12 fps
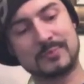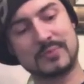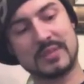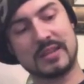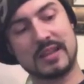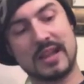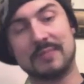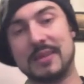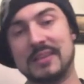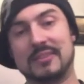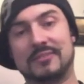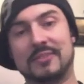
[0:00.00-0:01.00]
I could make
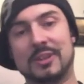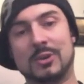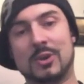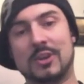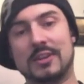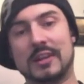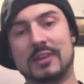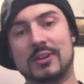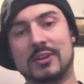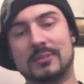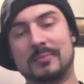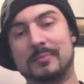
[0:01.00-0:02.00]
this video all day
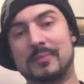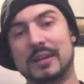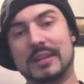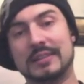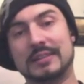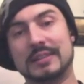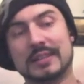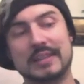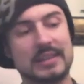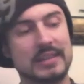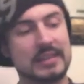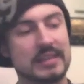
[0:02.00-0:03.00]
long, but
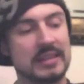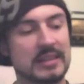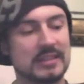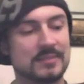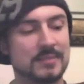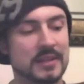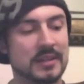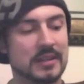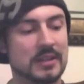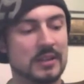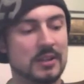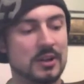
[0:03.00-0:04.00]
it's been
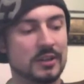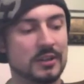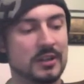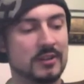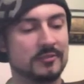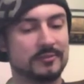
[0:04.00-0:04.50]
long enough.